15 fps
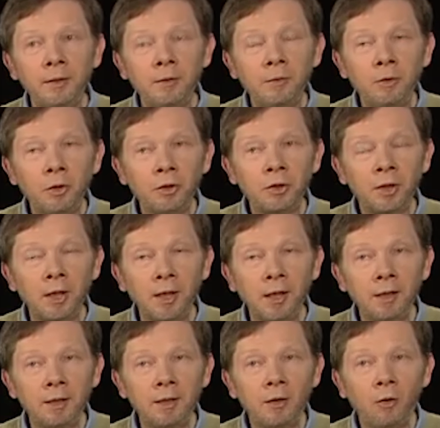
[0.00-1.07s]
Not
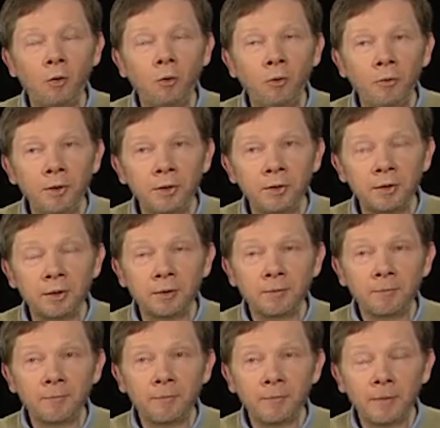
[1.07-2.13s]
saying all this
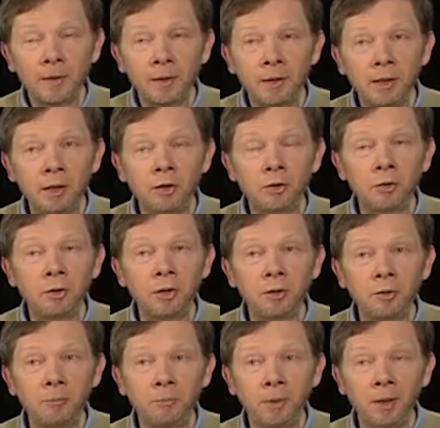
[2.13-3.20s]
needs to
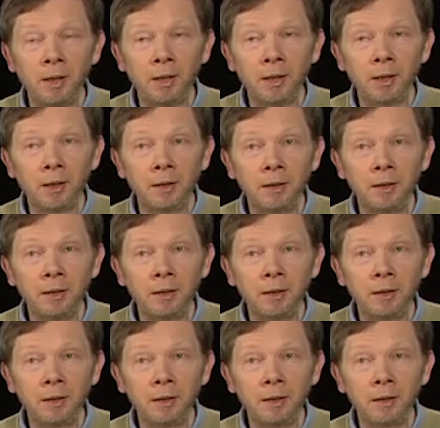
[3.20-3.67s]
disappear.